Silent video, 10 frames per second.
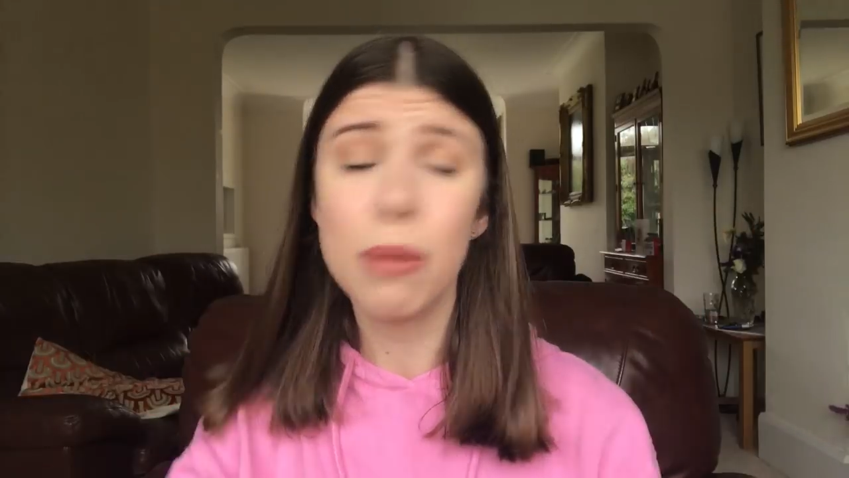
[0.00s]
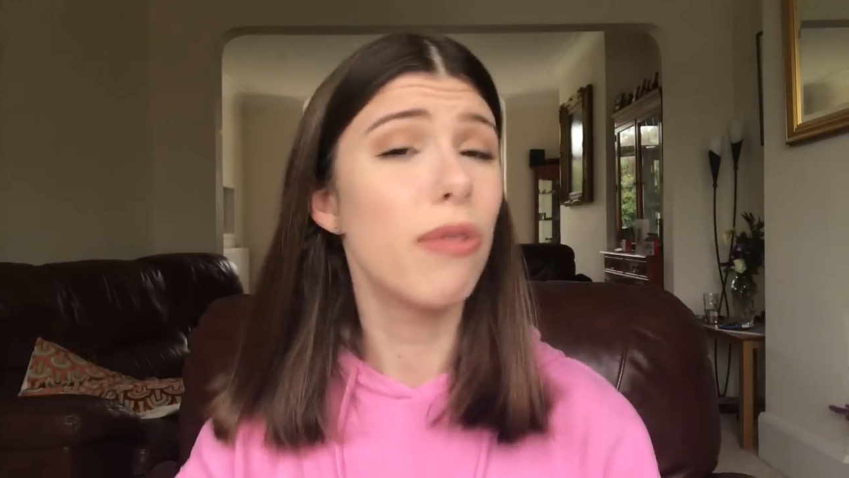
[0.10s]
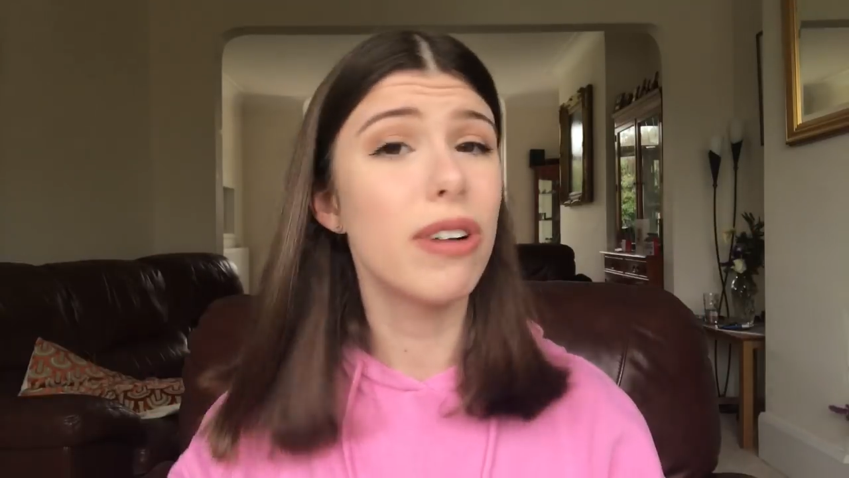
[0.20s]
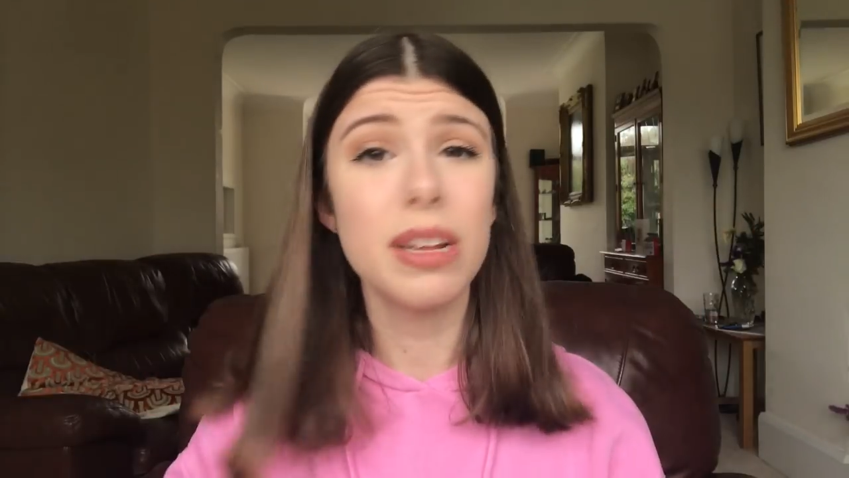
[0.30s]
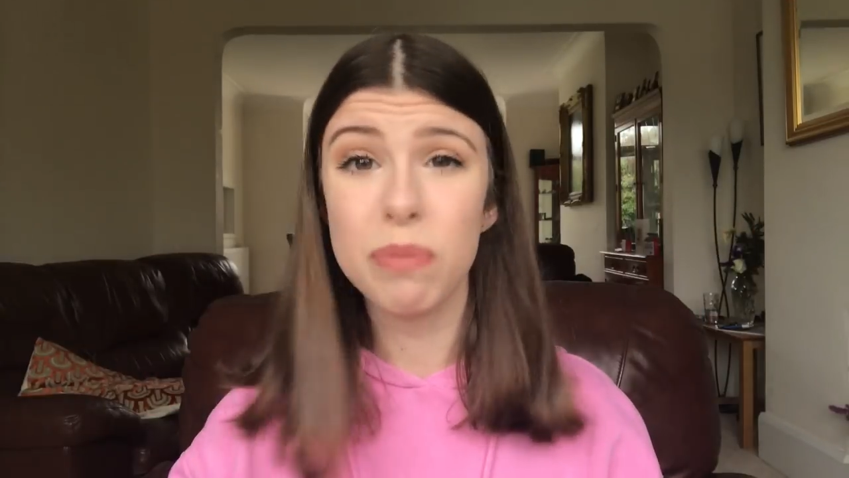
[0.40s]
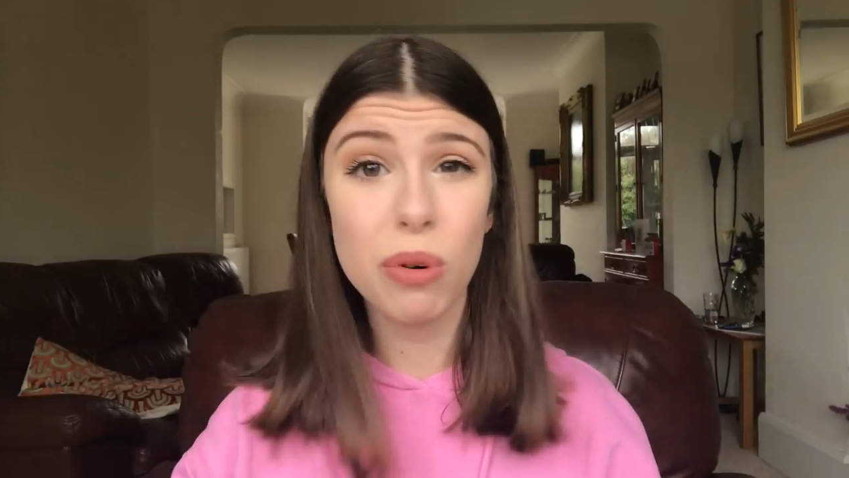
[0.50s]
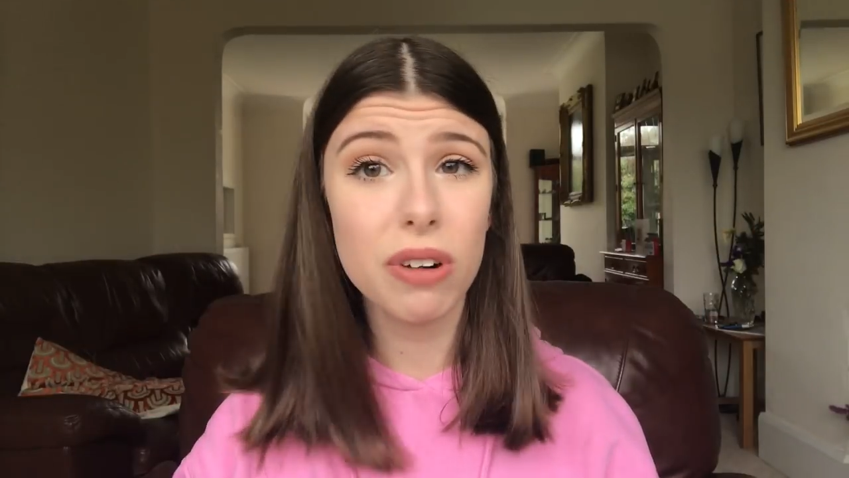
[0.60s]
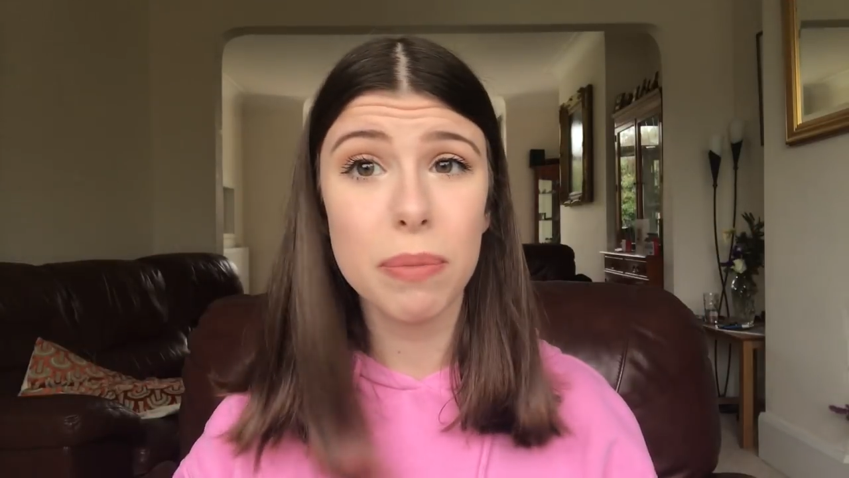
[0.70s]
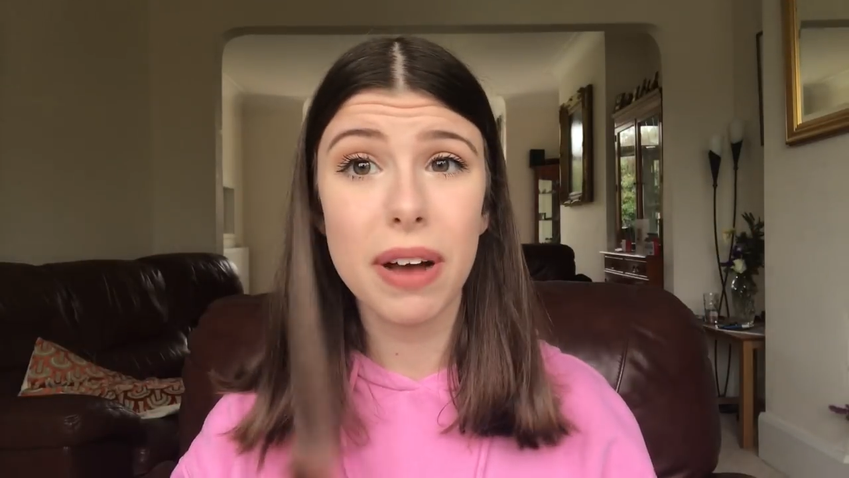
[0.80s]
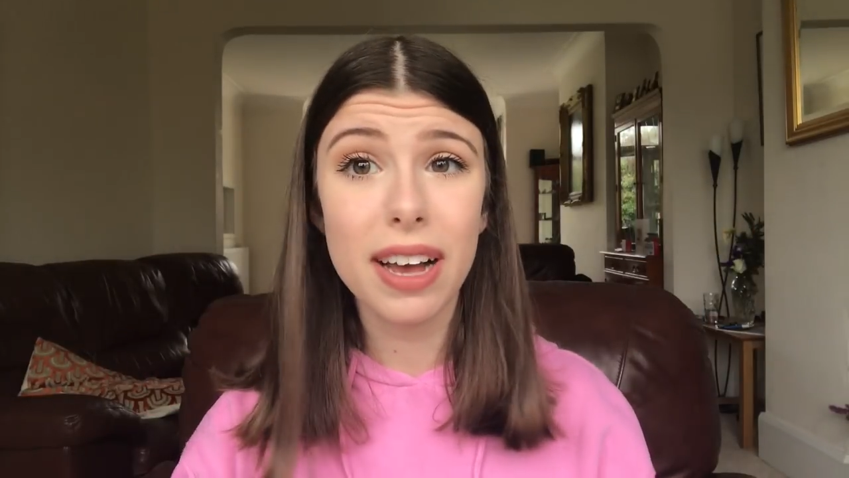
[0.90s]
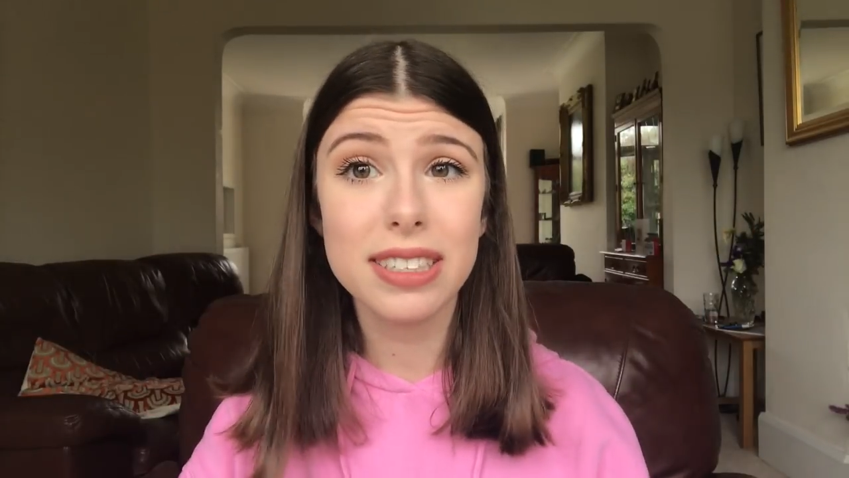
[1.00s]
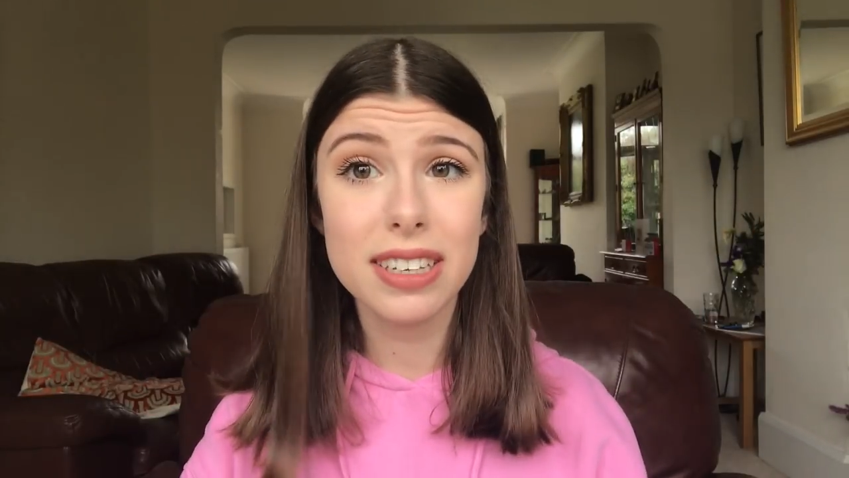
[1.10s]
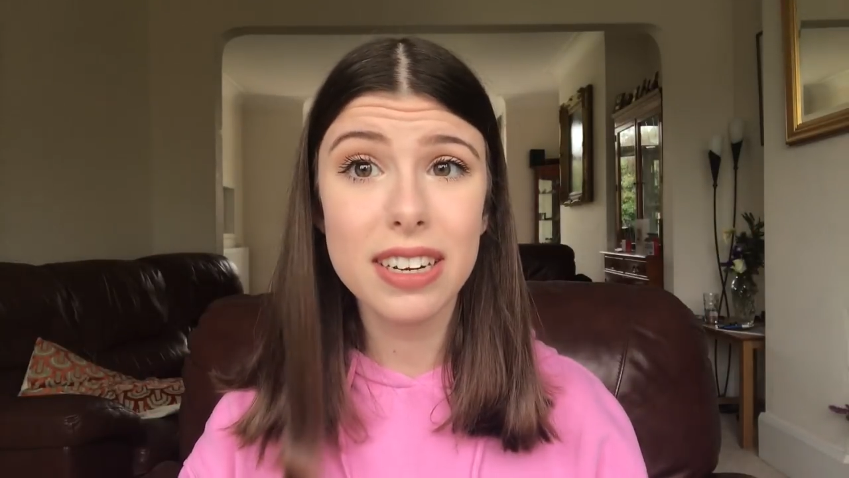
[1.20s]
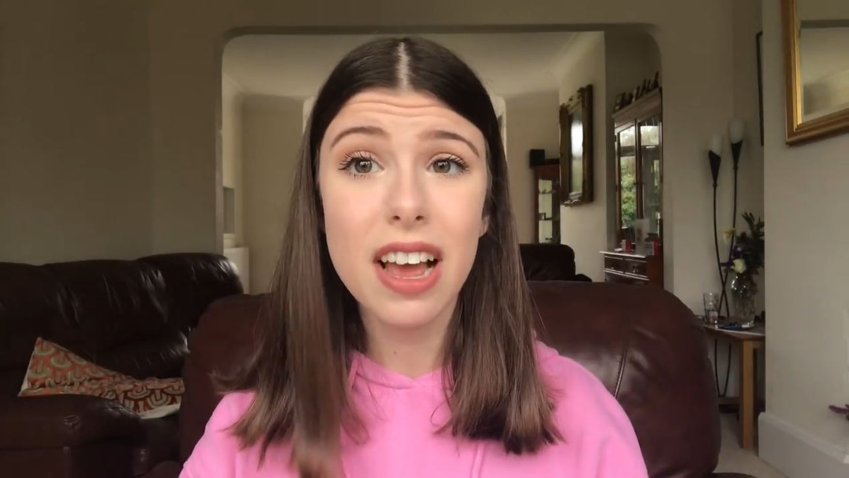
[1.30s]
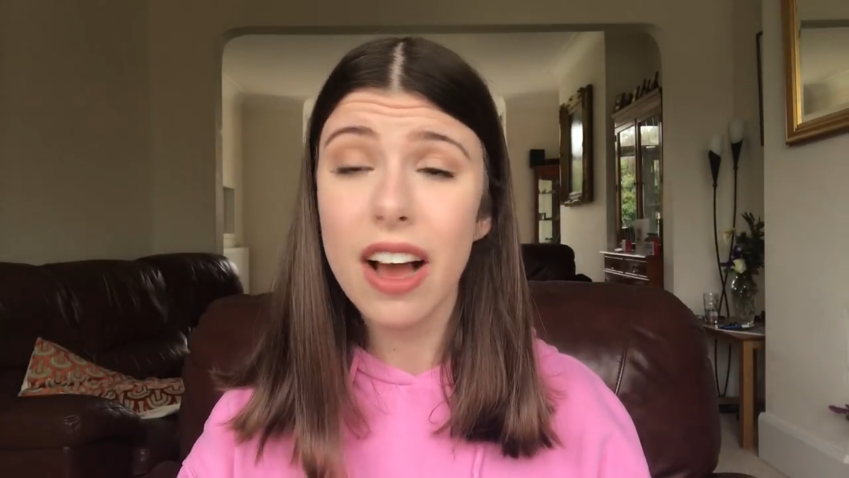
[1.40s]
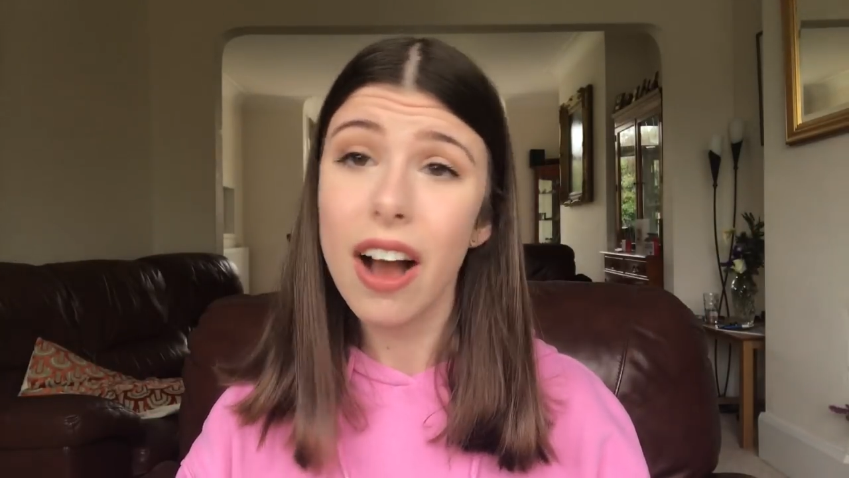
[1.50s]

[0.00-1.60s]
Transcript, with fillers: I'm a really boring person,